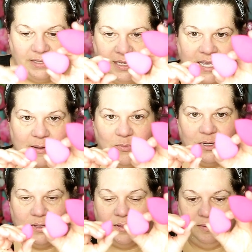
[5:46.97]
thing came
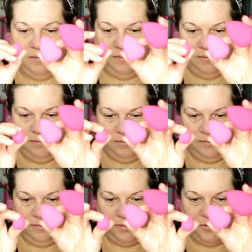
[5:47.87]
with
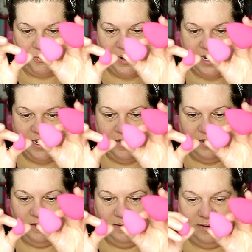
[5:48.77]
3,
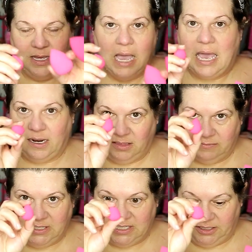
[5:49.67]
and I
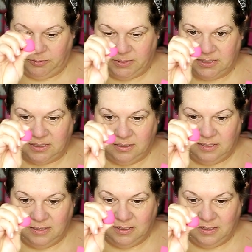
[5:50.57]
love these little ones.
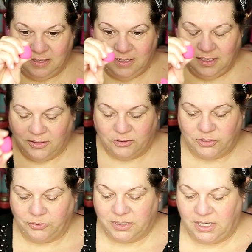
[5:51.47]
They're
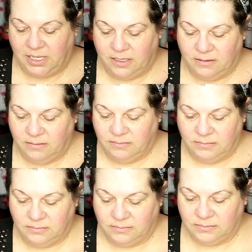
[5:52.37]
so stinking,
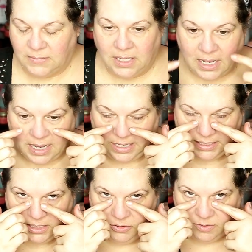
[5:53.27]
I'd
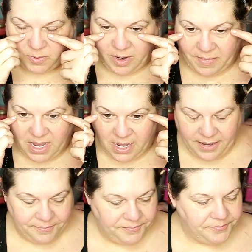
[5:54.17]
like to use them around my eye.